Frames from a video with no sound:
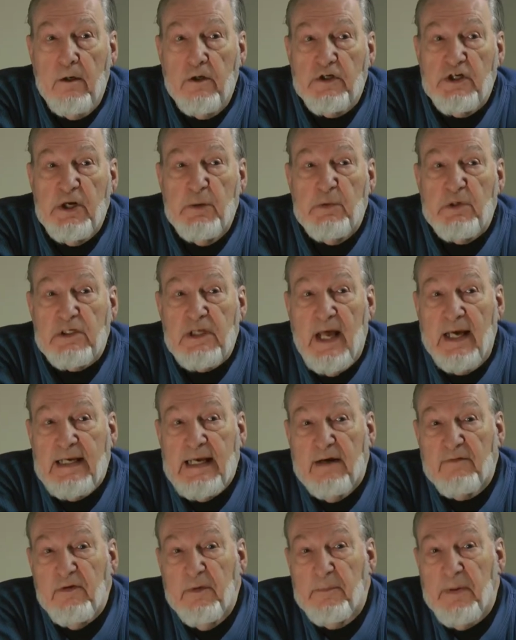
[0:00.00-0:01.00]
She was
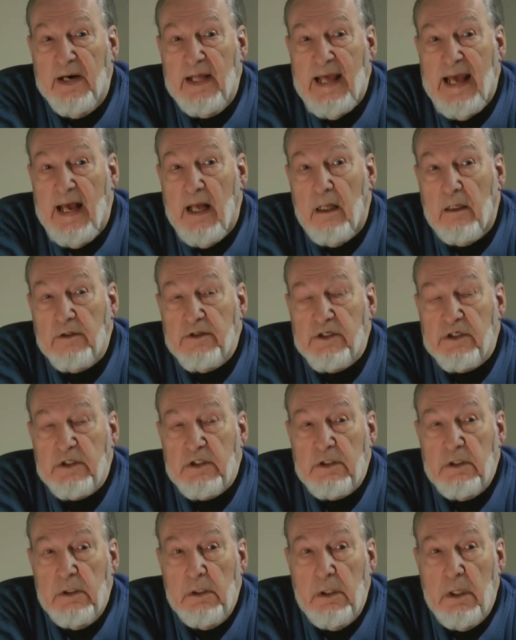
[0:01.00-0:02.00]
like everybody
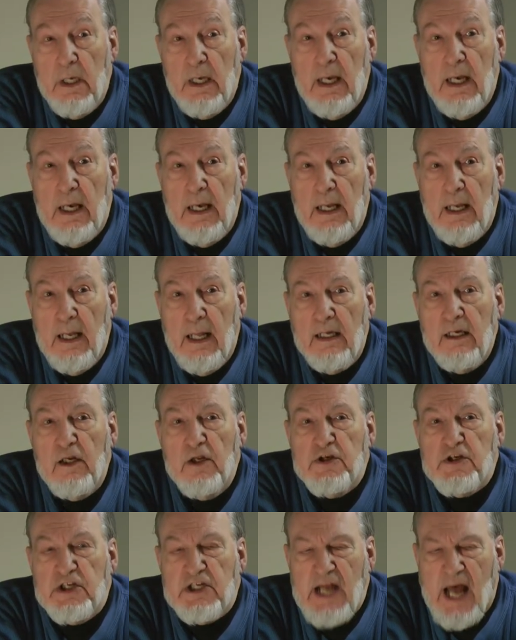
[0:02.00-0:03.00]
else, a
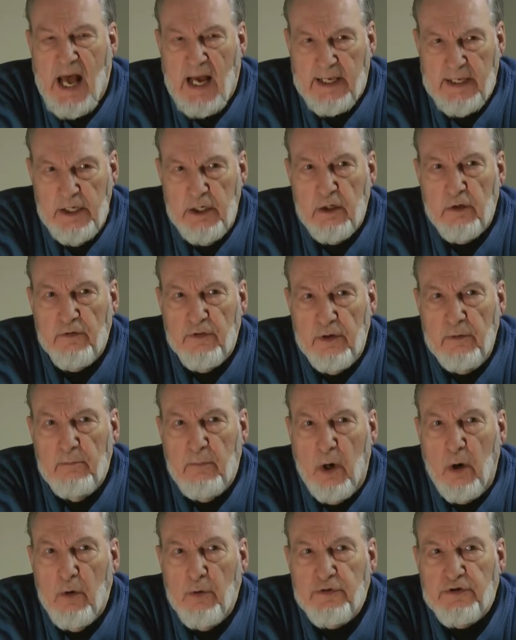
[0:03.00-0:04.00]
little stockier than
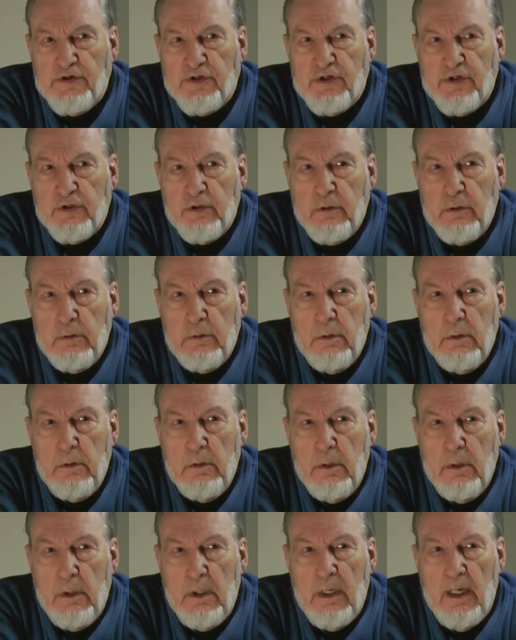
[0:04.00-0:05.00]
most.
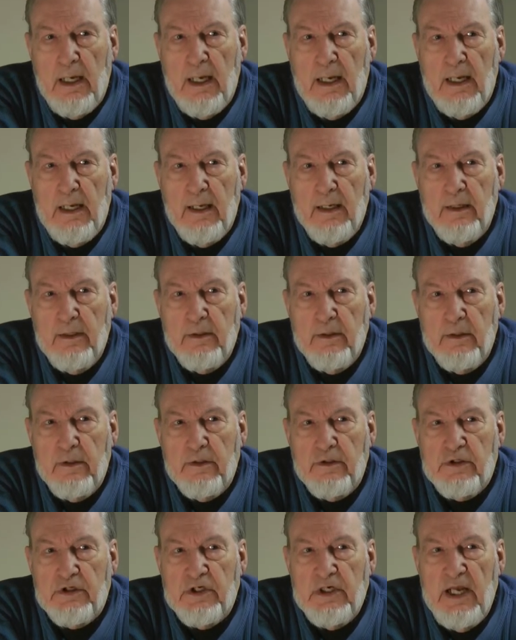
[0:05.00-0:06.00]

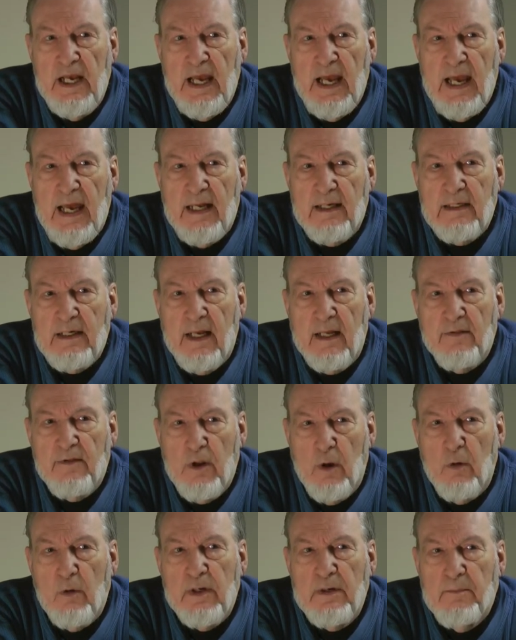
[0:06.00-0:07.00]
She had
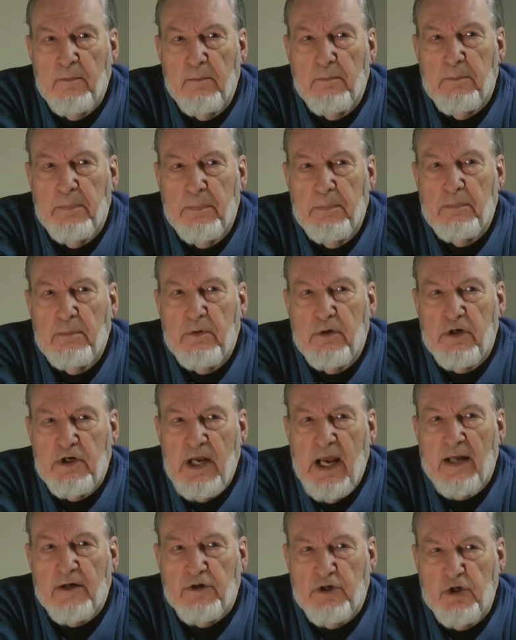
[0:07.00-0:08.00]

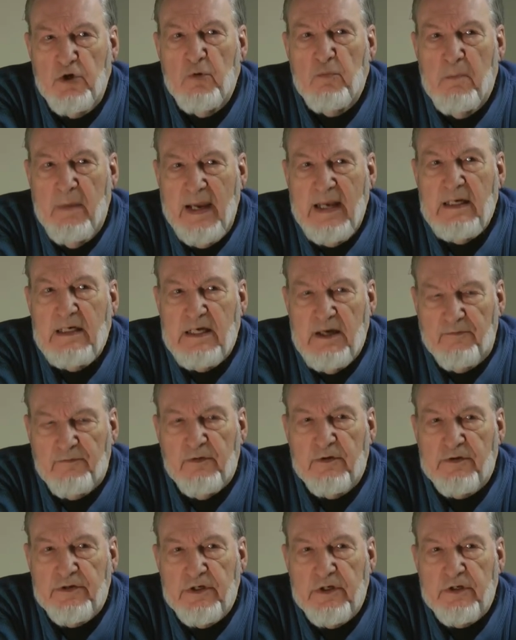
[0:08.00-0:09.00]
two main
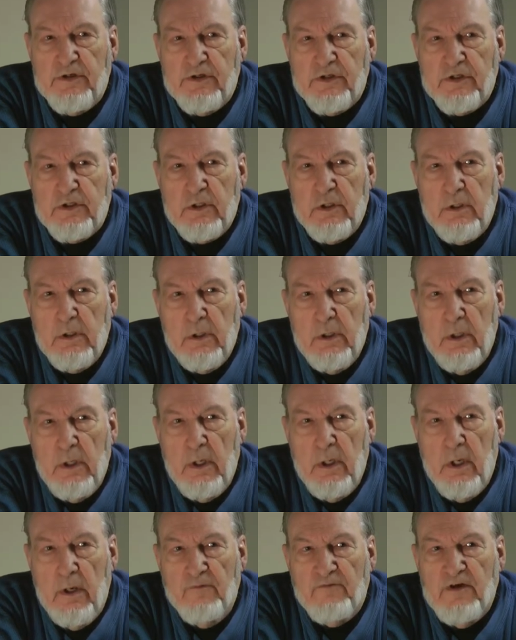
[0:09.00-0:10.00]
differences,
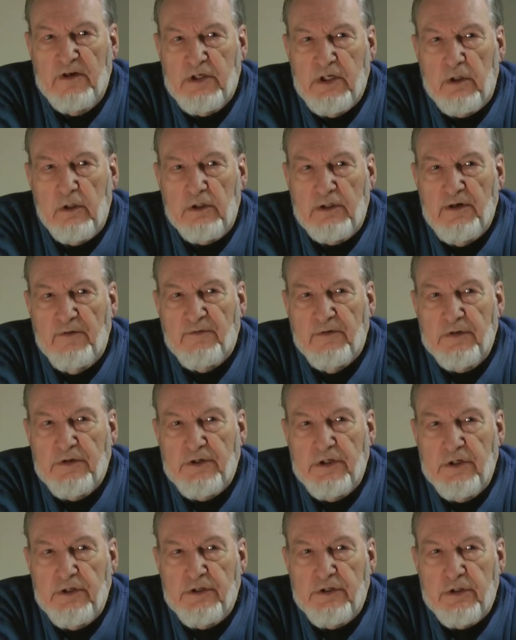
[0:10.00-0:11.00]
physical
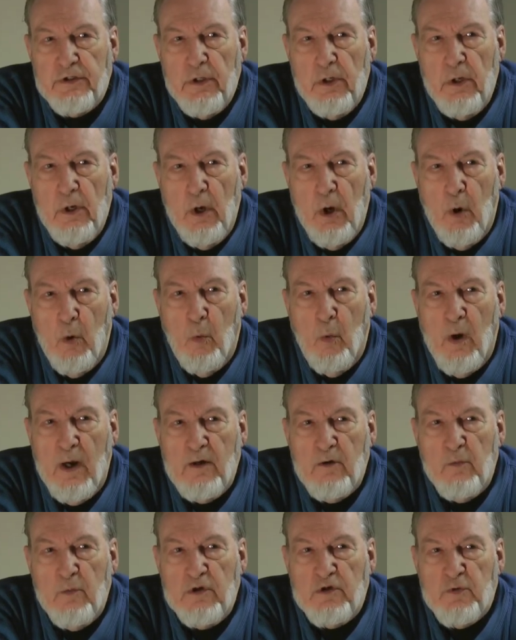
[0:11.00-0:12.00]
differences.
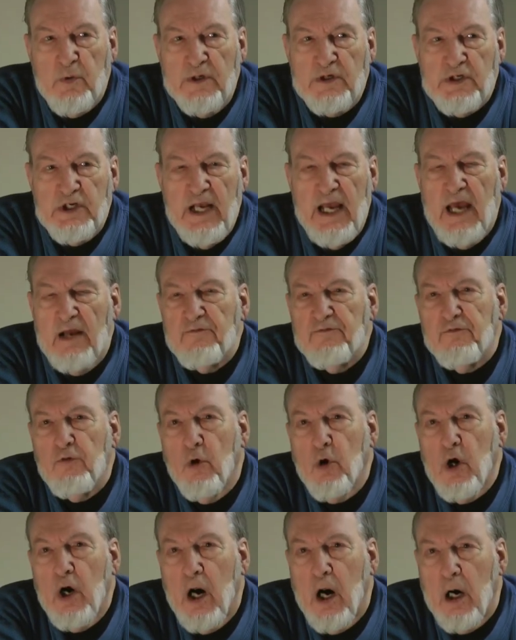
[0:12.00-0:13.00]
One was which she had
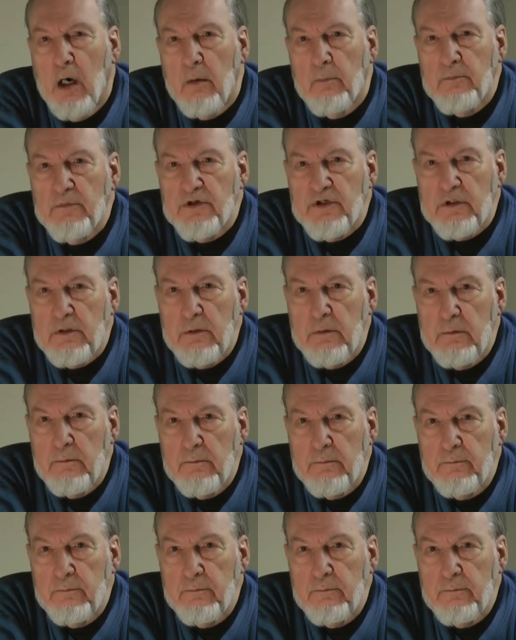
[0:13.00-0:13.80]
4 arms,